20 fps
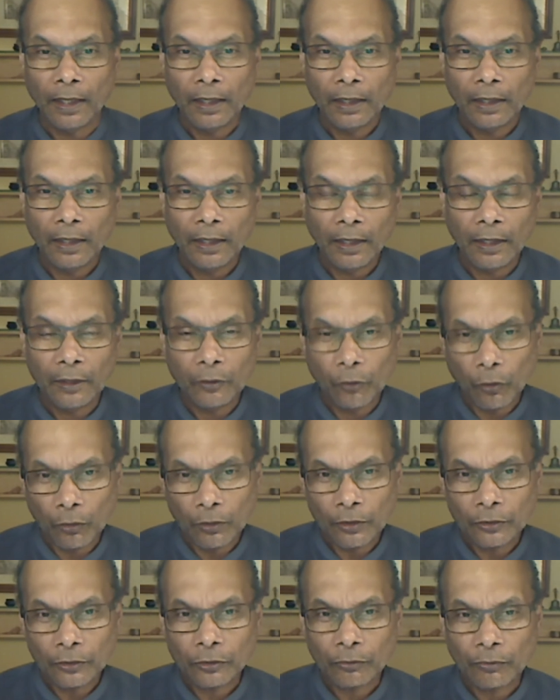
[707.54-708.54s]
in order
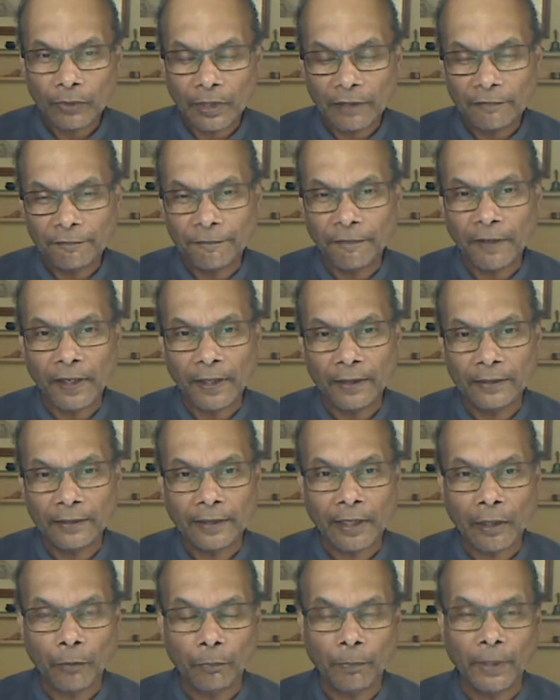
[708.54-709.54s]
to really find
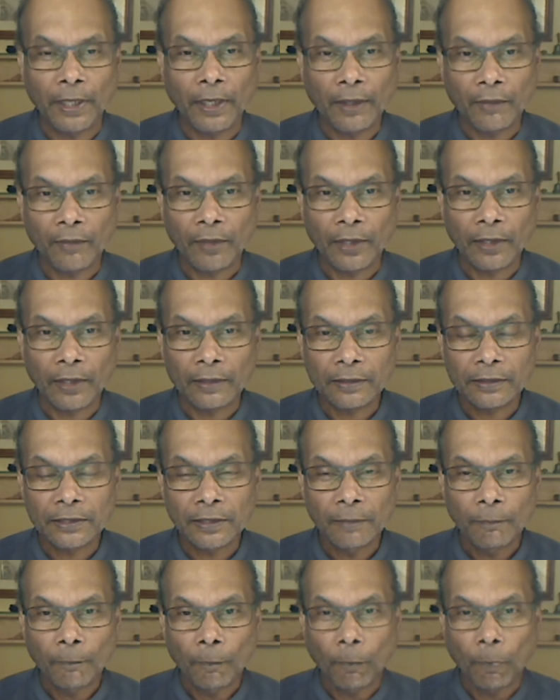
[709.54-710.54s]
our bearings,
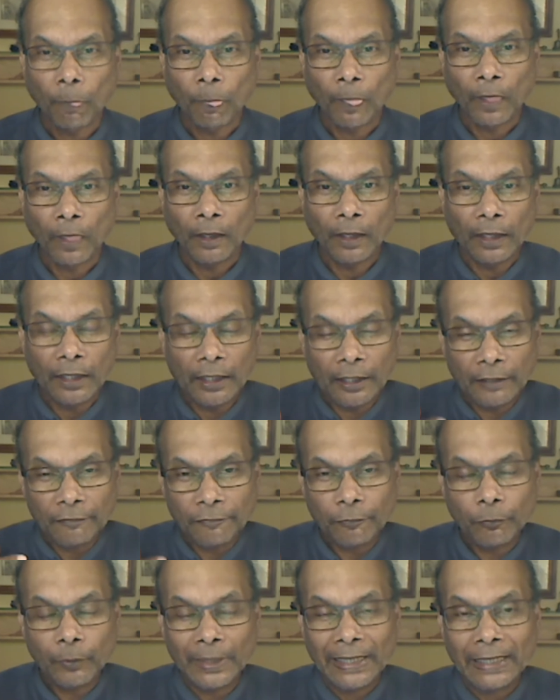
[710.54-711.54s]
if
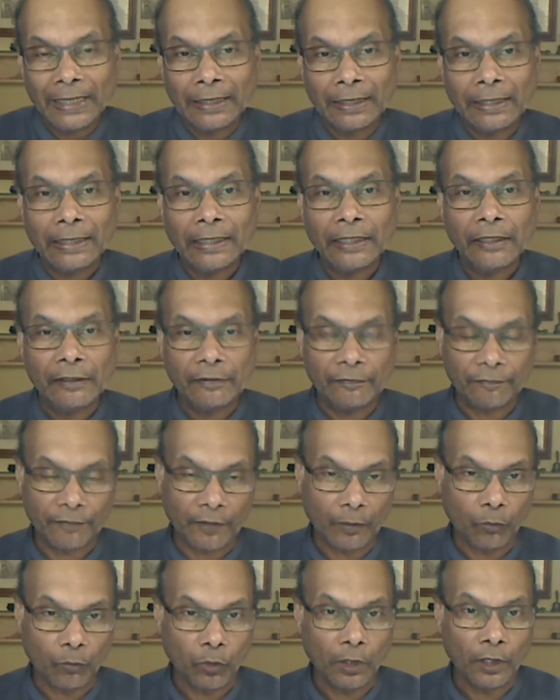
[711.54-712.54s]
we leave the
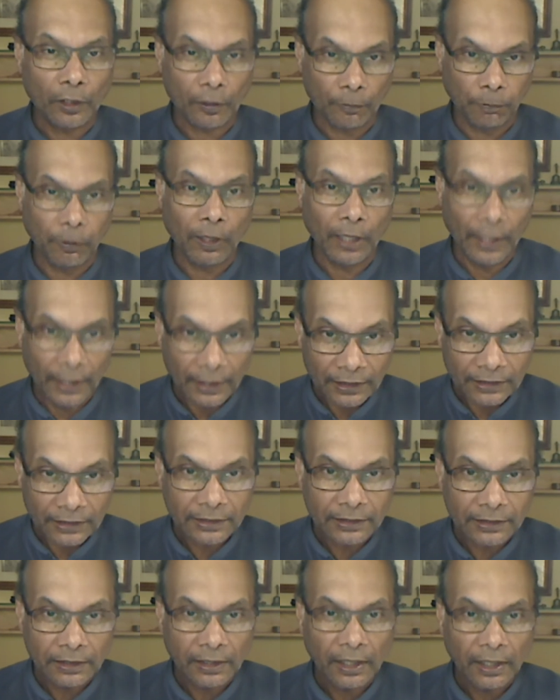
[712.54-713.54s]

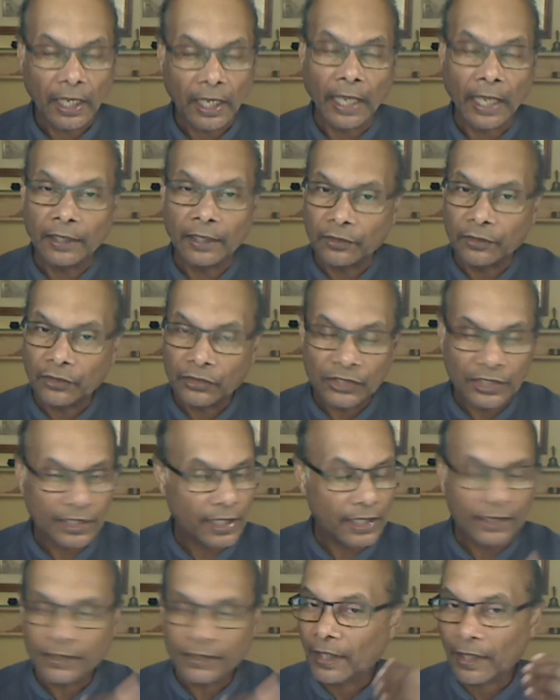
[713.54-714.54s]
workplace and
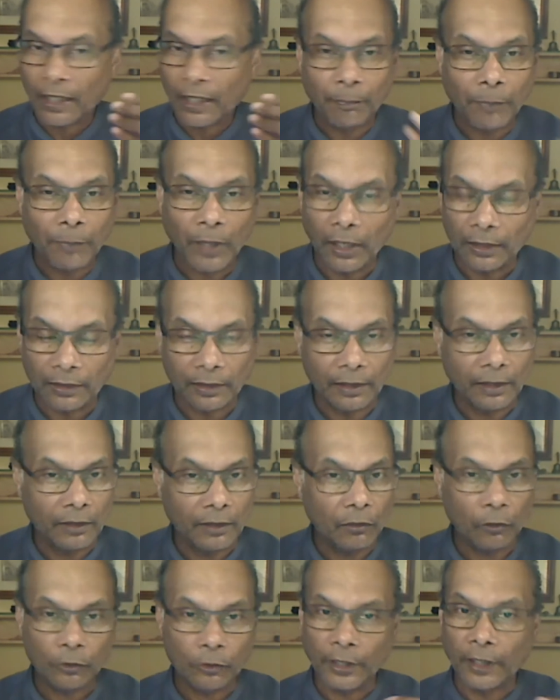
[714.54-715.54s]
say take a partner
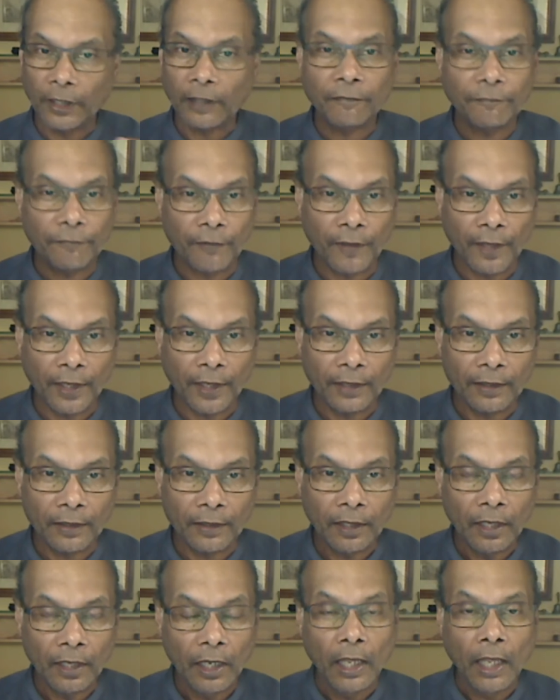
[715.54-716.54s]
or take a friend
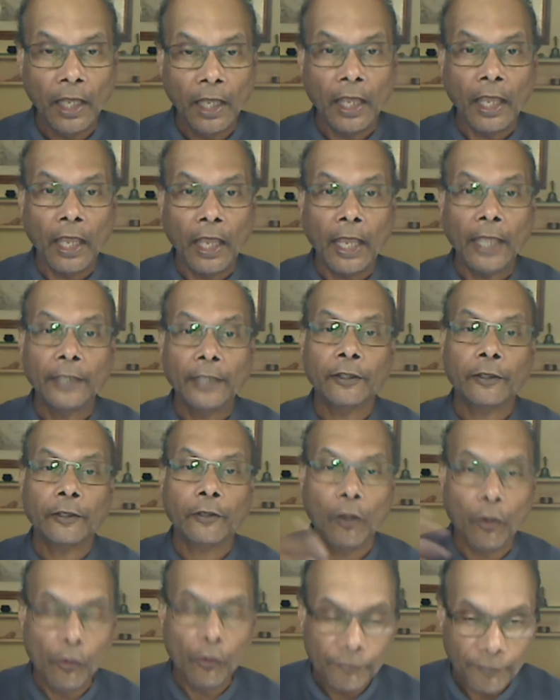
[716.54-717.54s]
and
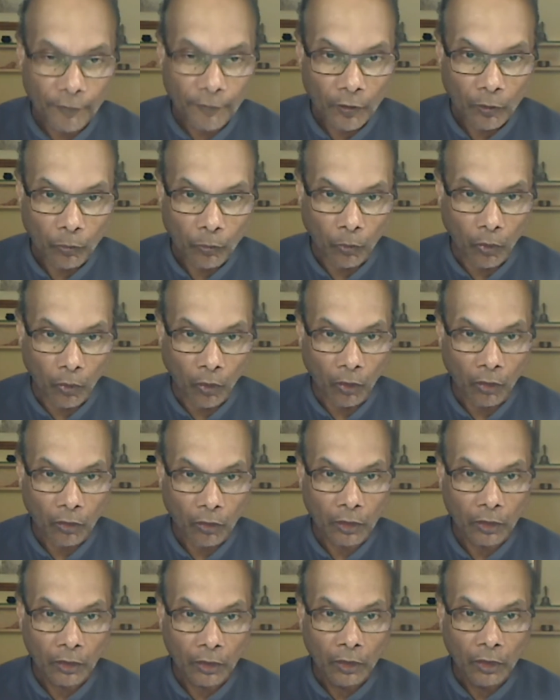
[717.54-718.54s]
go for a walk
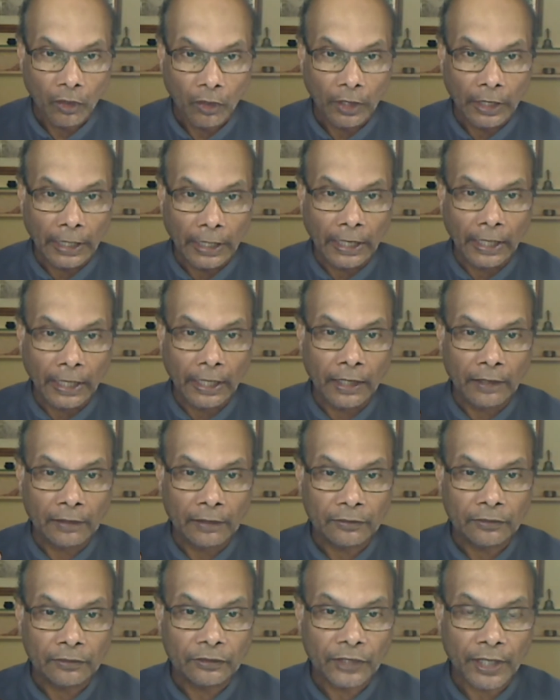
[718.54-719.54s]
in
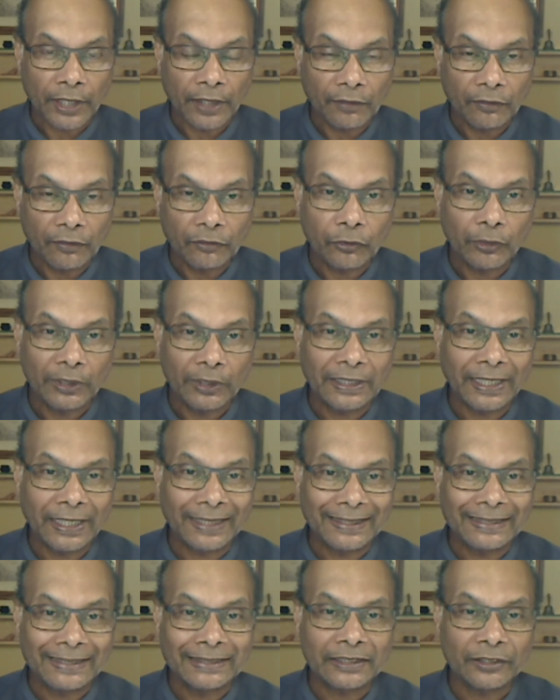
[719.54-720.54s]
territory that
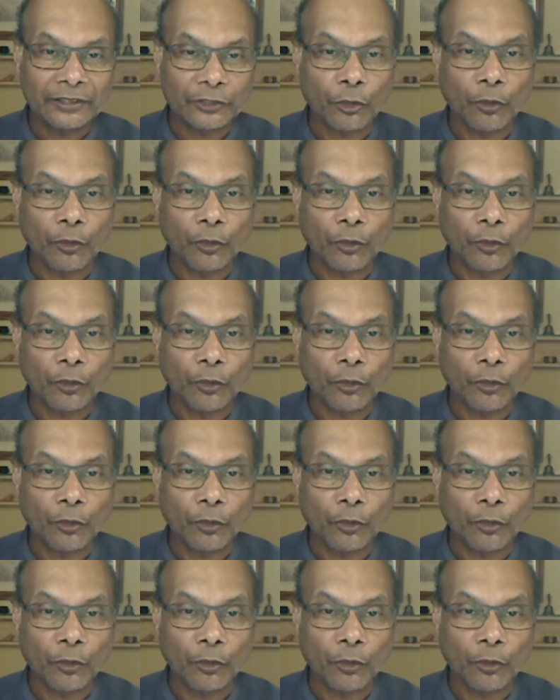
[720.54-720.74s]
isn't your